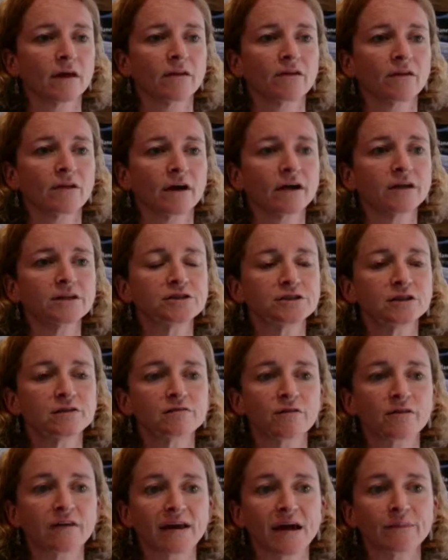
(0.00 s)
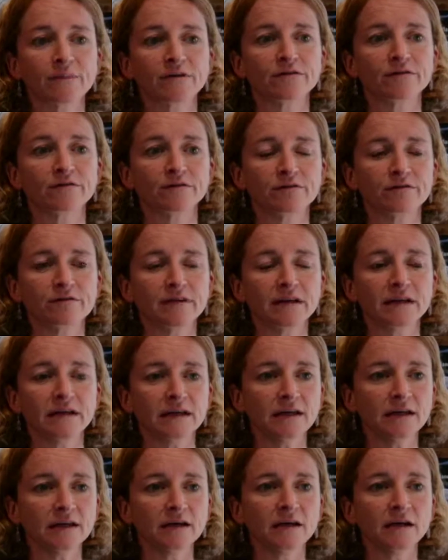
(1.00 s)
The ice shelves of the Amundsen
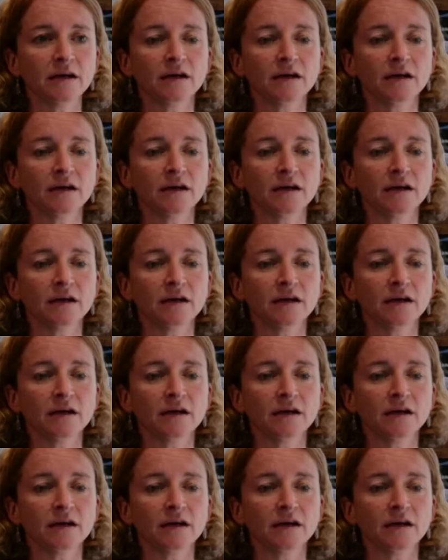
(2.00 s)
Sea,